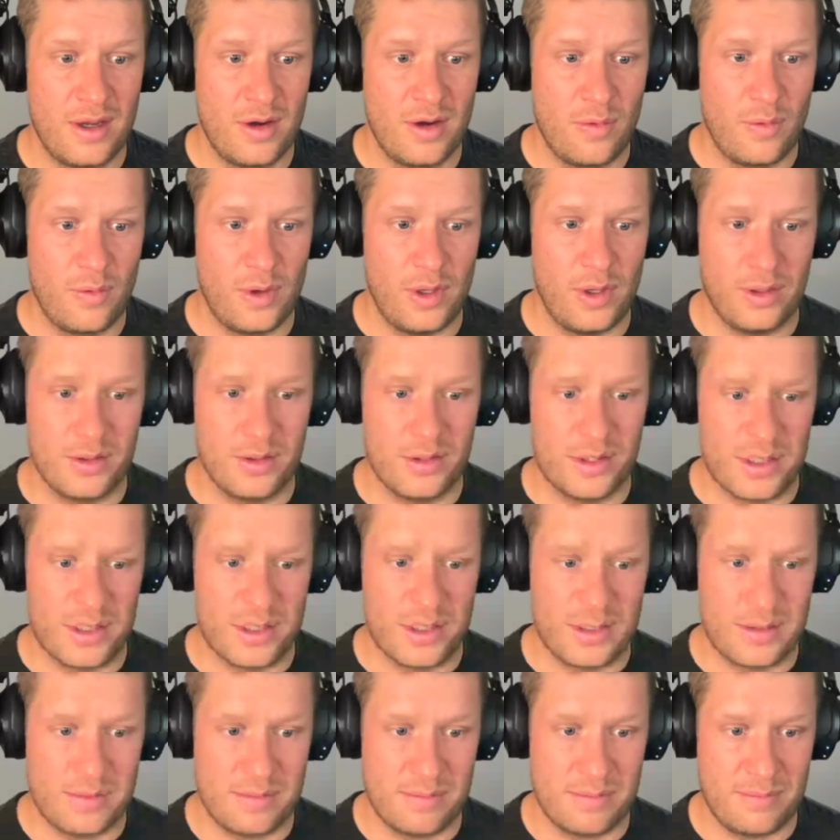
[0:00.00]
where you can just
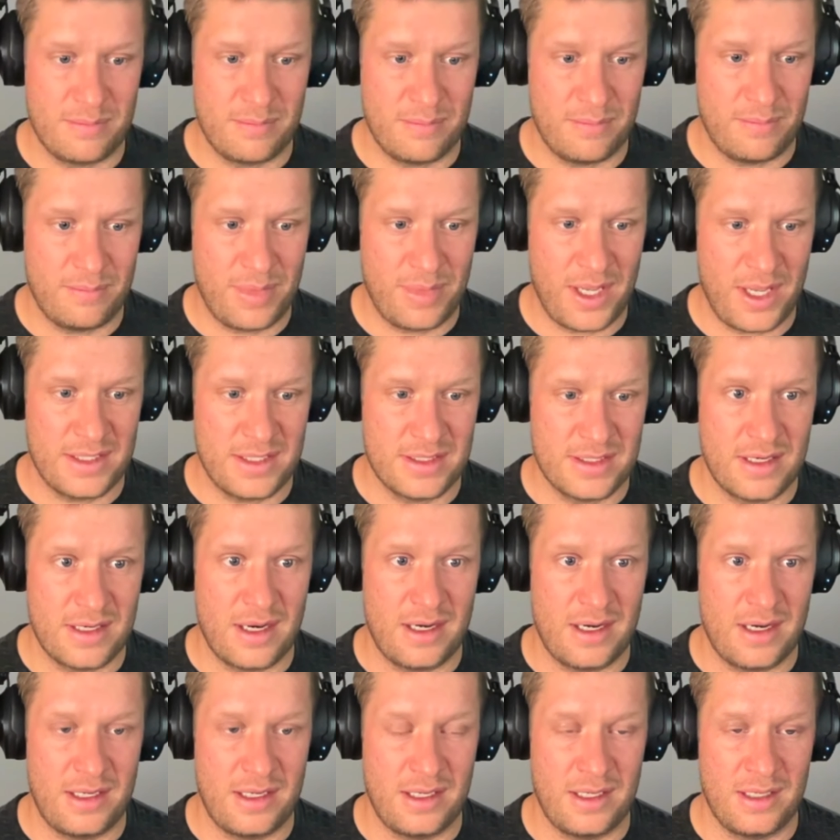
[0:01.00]
paste in
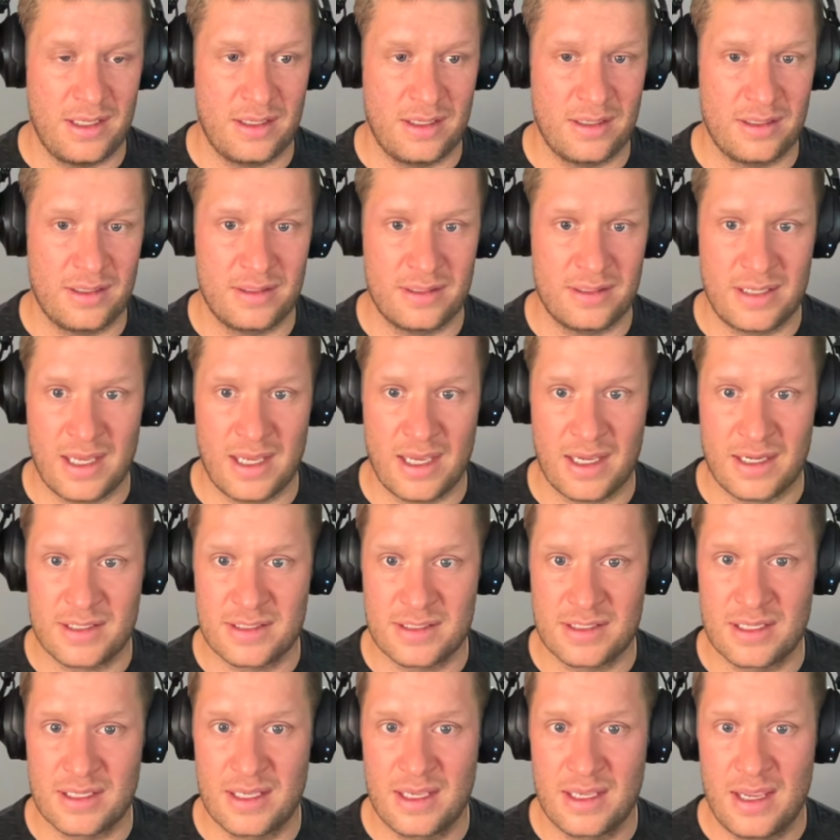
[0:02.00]
any text.